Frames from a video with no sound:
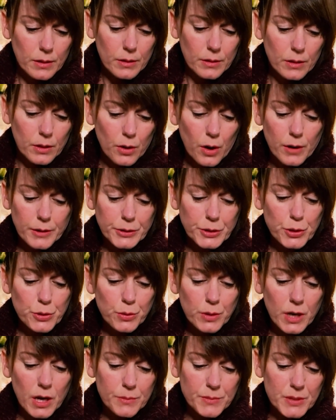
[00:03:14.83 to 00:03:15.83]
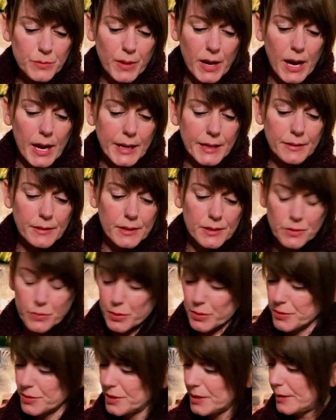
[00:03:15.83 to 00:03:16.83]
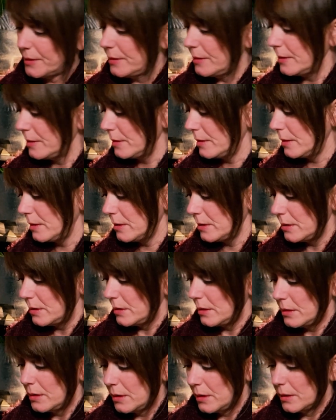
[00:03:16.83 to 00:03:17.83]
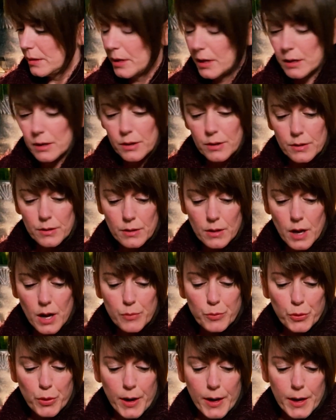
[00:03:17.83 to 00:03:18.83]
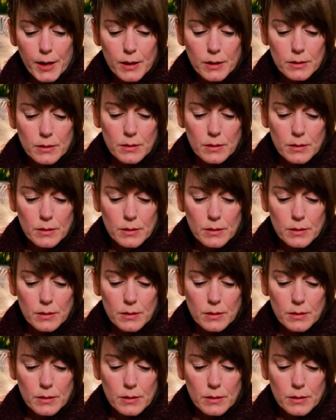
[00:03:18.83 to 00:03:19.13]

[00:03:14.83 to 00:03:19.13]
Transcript: There are two cups behind this person that are upright.